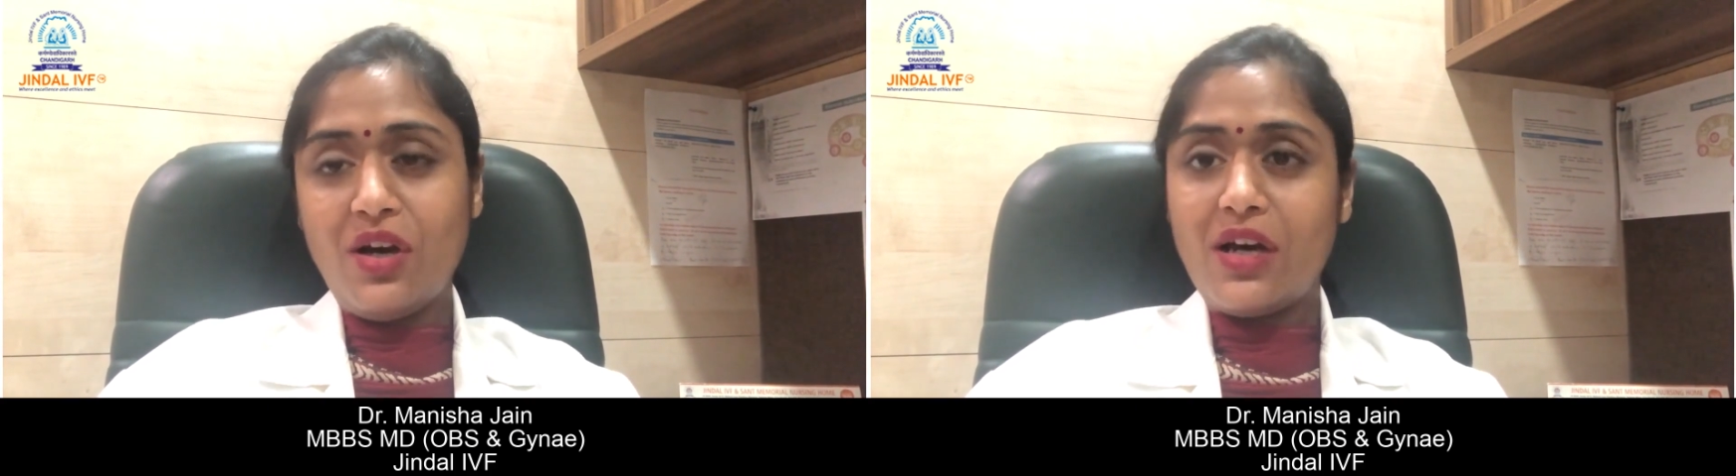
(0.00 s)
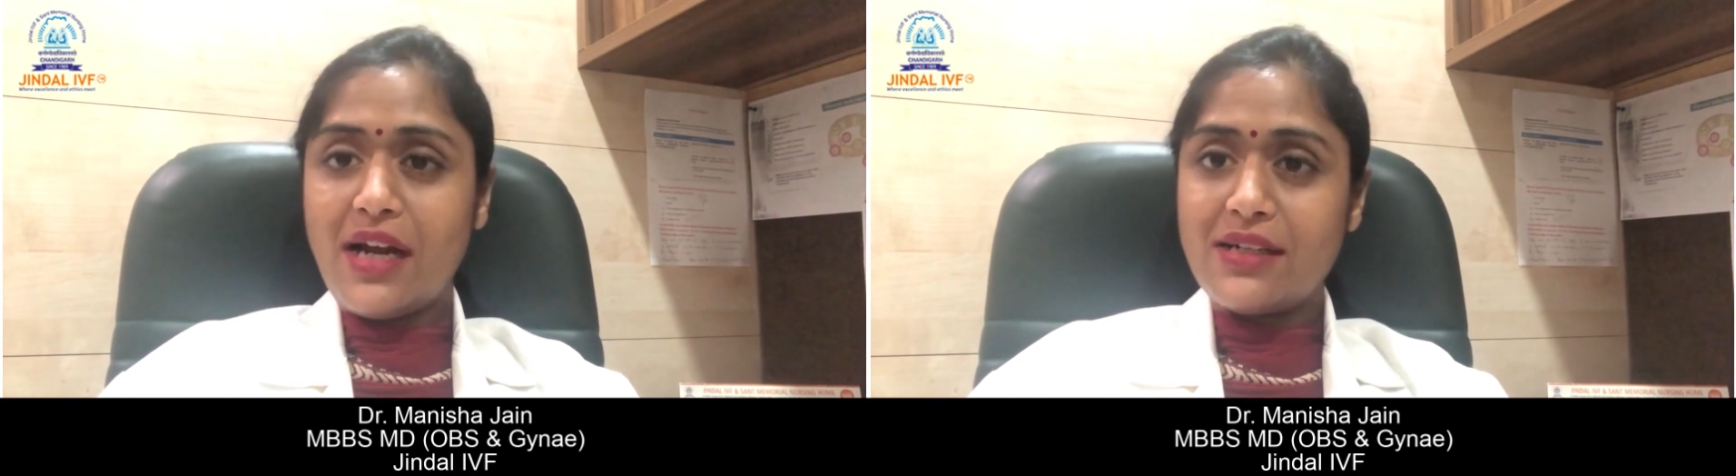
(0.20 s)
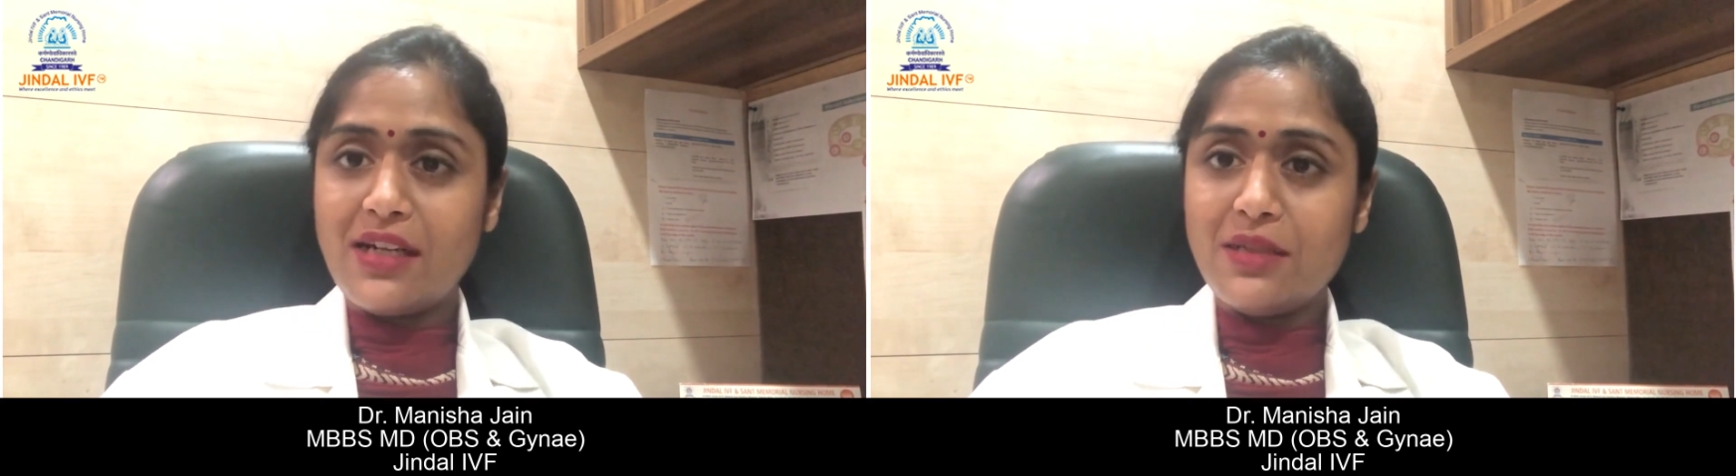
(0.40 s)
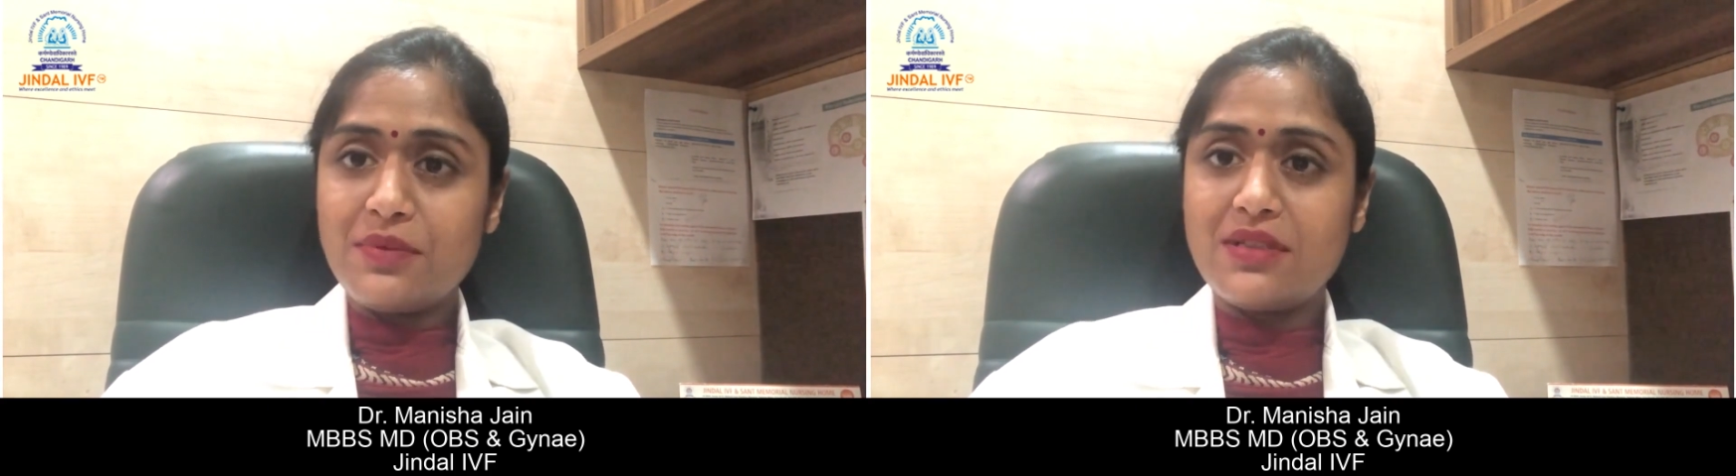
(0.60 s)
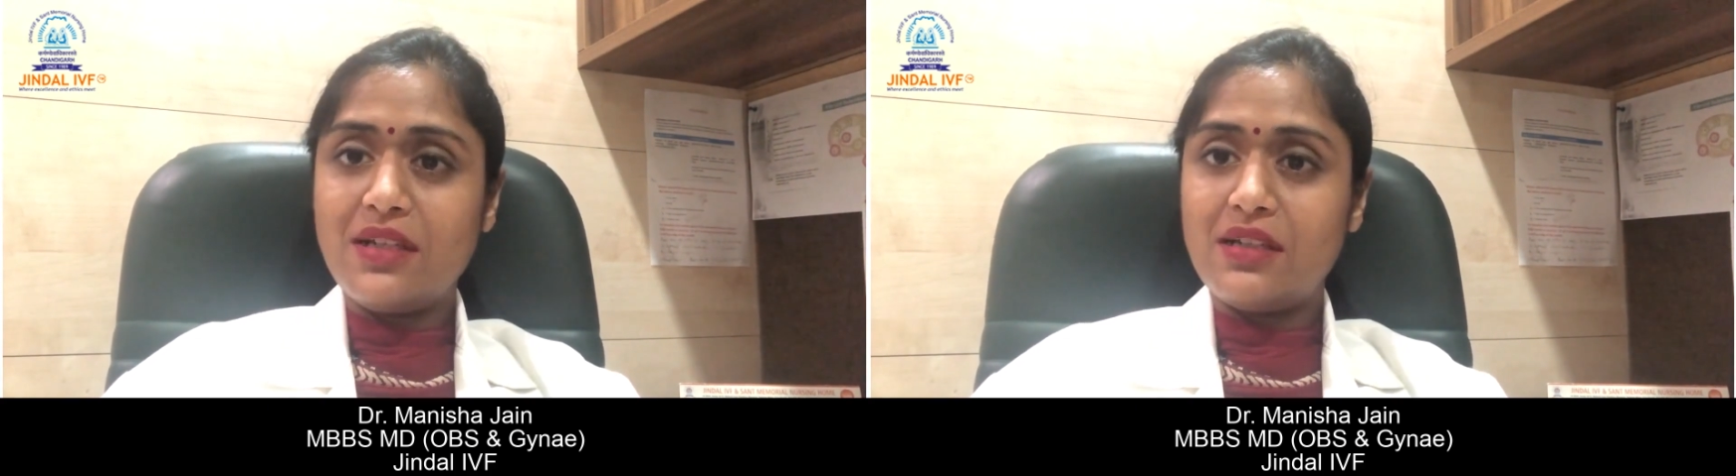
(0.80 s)
or at
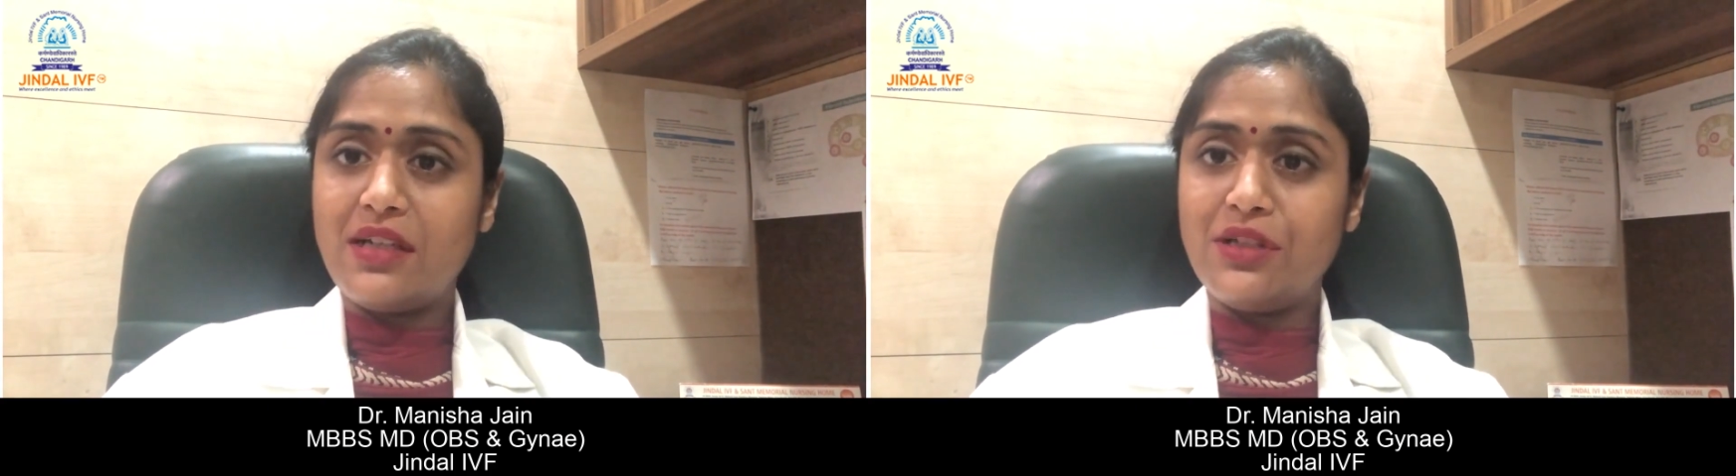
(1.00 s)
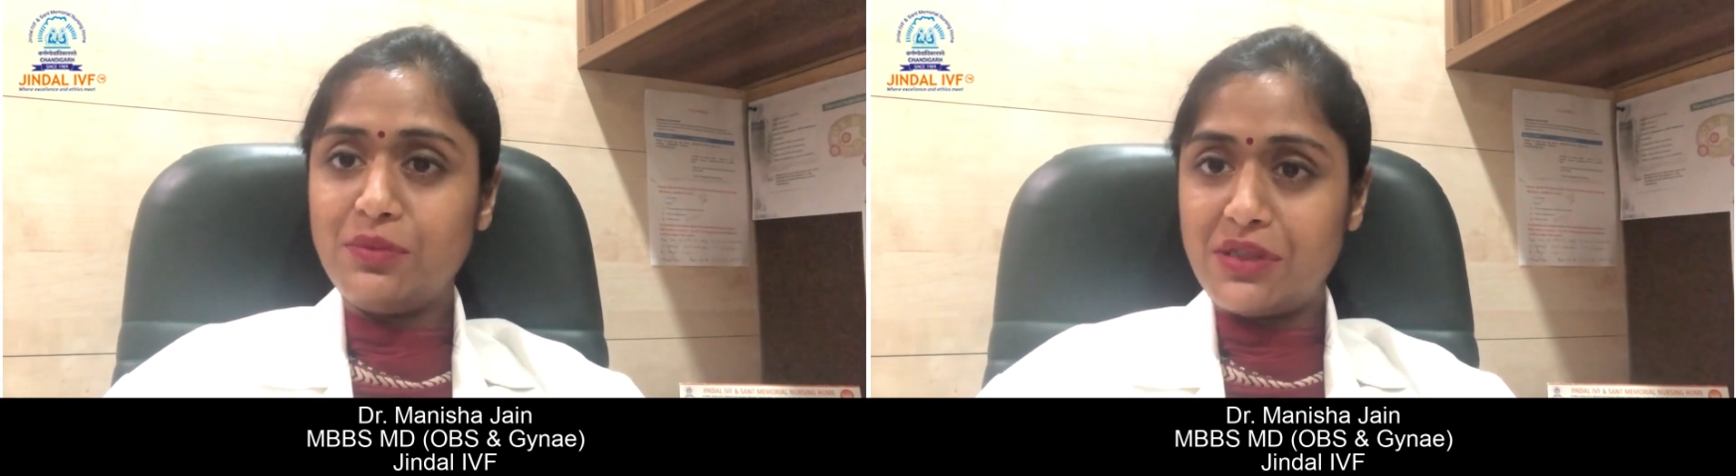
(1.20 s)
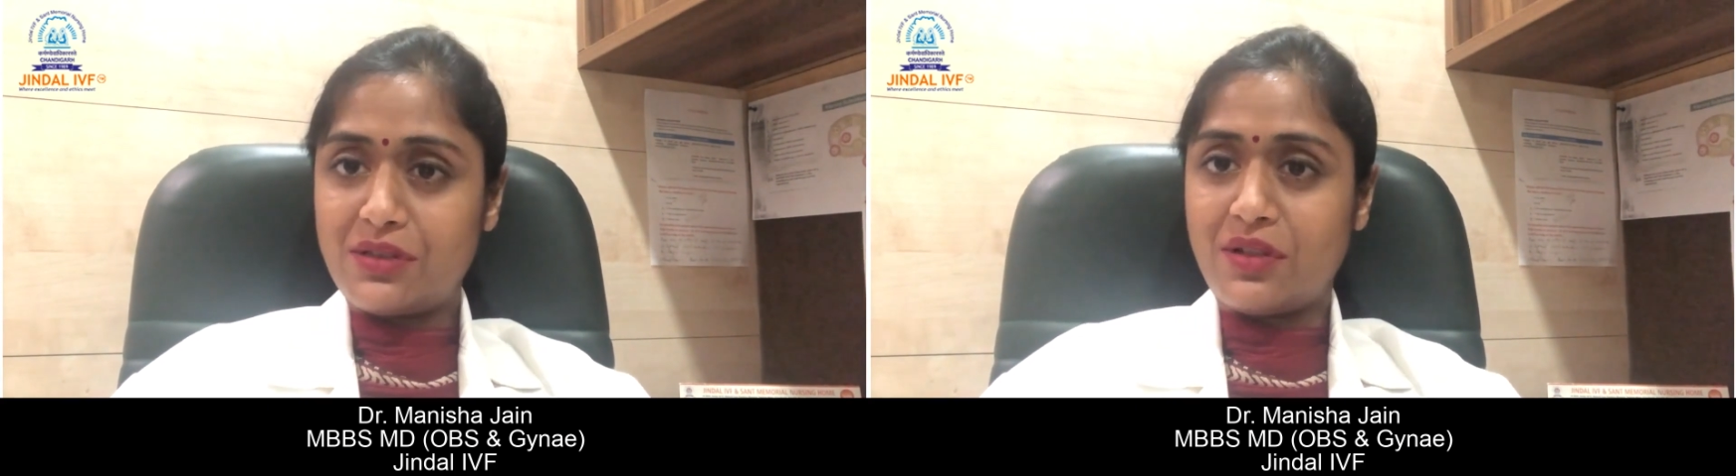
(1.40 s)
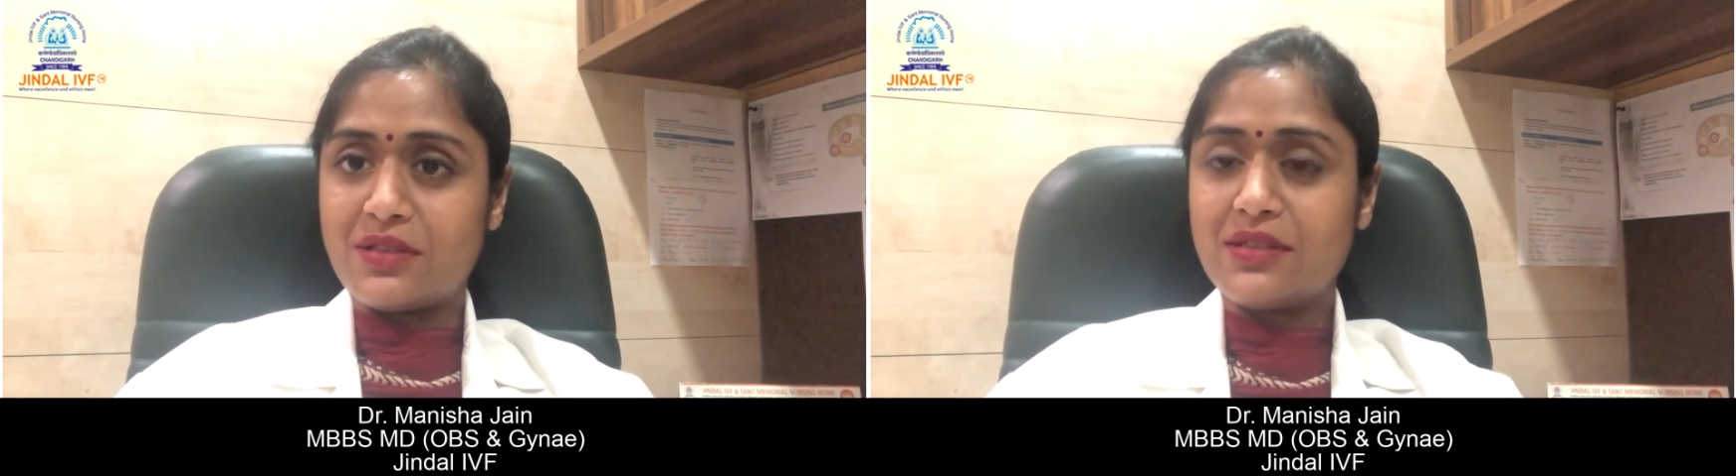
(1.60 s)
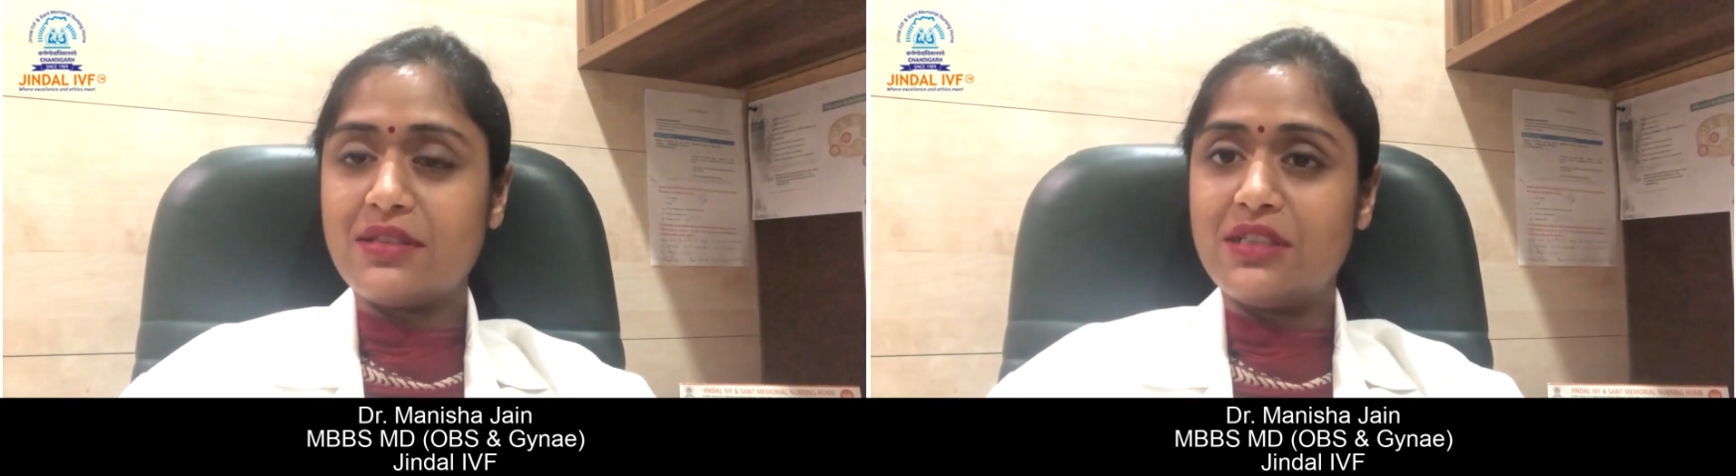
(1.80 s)
times their endometriosis